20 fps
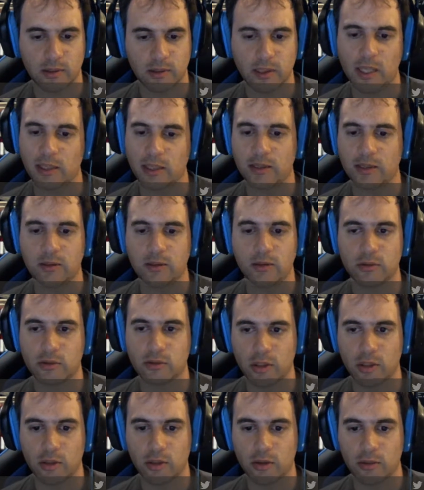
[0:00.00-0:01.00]
Yeah, that's
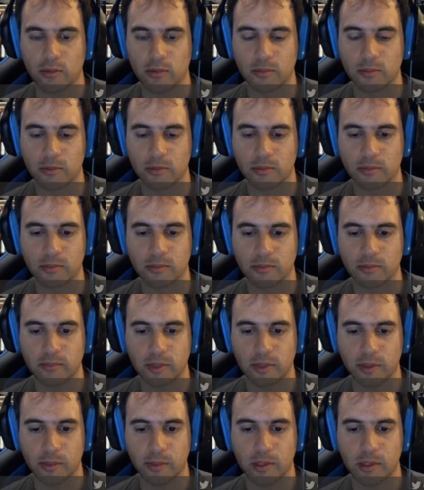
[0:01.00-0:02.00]
also a horrible move,
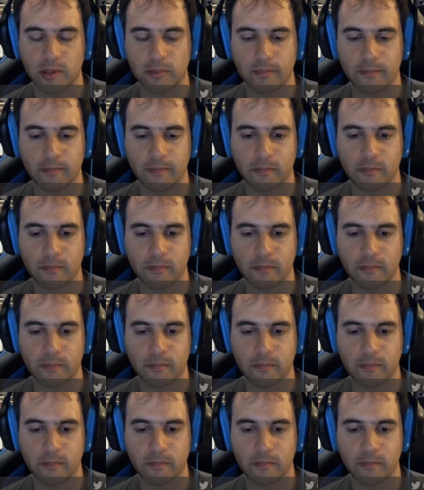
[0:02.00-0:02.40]
by the way.